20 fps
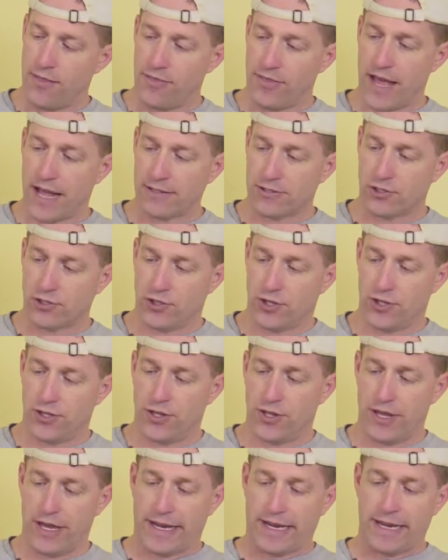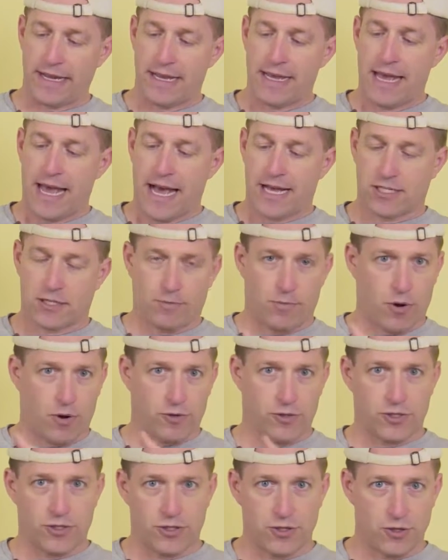That's a good thing, as
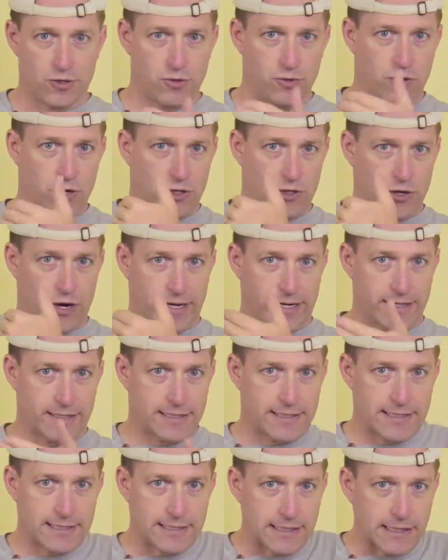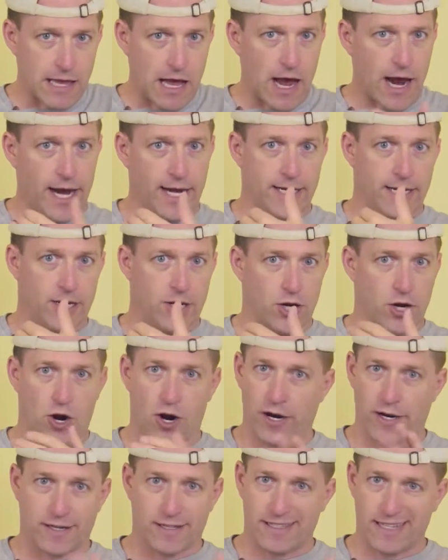opposed to trying to slide in an
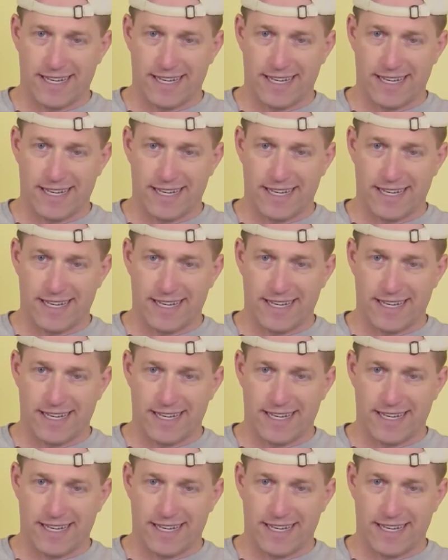arc.